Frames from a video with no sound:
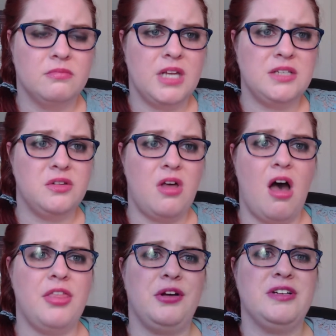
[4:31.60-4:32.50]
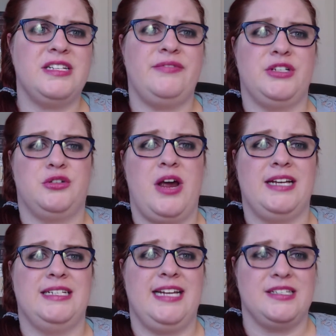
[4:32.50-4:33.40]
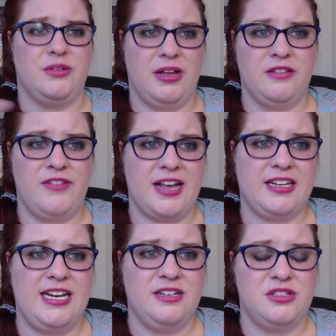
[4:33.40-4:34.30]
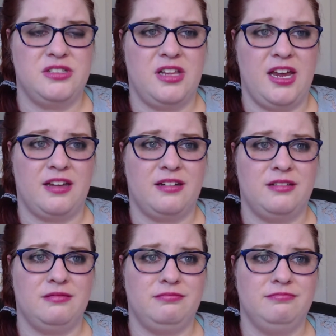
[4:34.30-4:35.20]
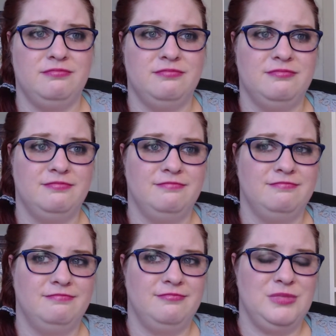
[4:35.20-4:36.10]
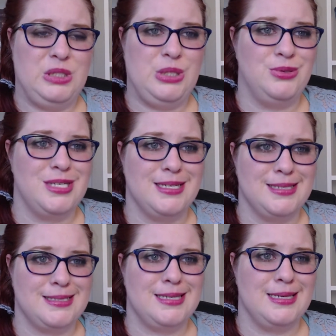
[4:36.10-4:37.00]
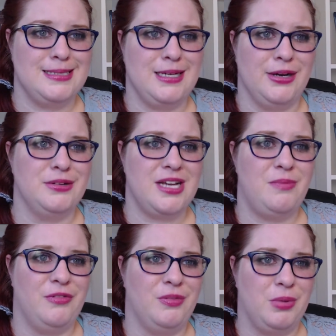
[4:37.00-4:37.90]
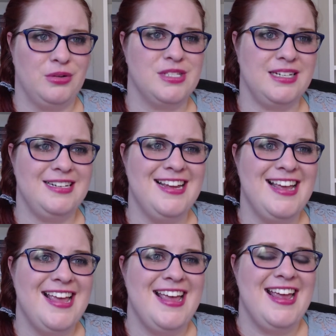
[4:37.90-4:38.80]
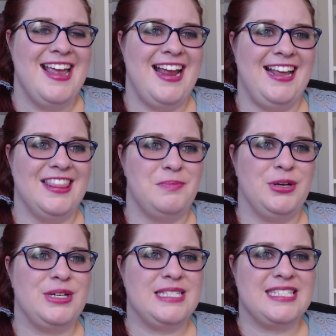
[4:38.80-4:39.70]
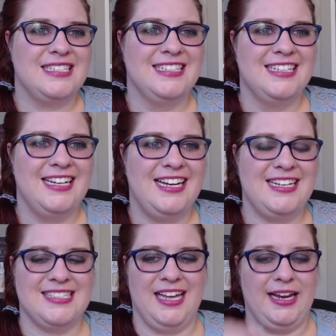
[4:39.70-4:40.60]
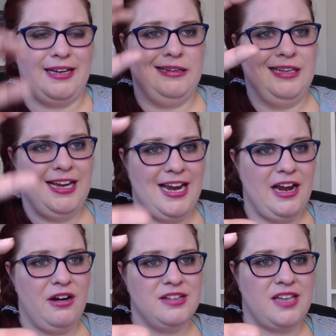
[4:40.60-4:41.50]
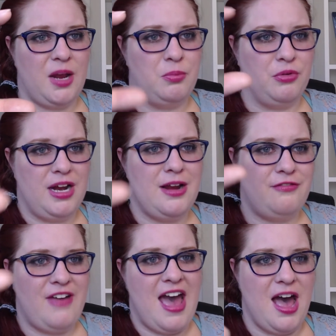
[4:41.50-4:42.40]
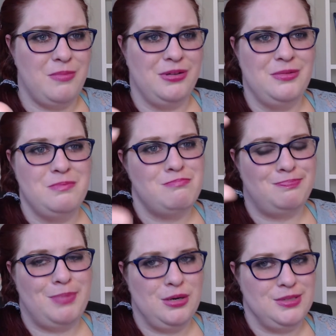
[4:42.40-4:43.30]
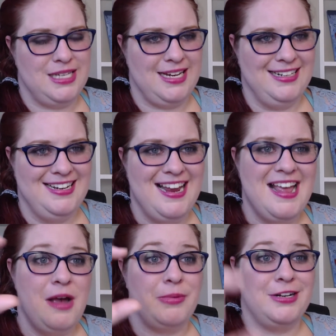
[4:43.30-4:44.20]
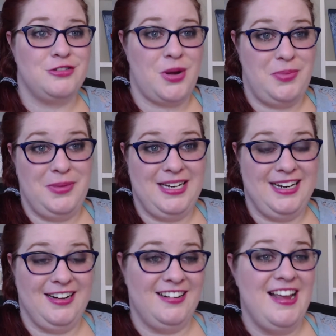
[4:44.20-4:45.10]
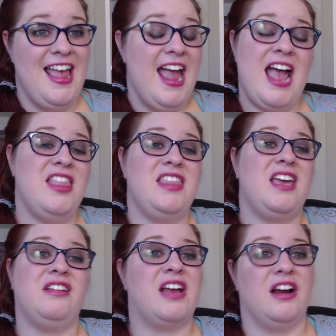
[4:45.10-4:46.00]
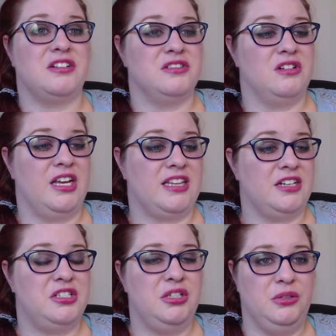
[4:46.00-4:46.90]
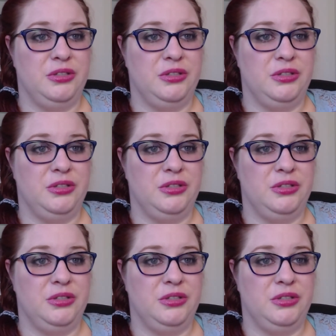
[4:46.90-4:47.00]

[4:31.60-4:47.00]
So the author isn't even trying to dance around the fact that he's just like using a stereotype of a person in the books. He's like, here is a prefab person. I'm going to drop him in here. And then the other characters are like that too.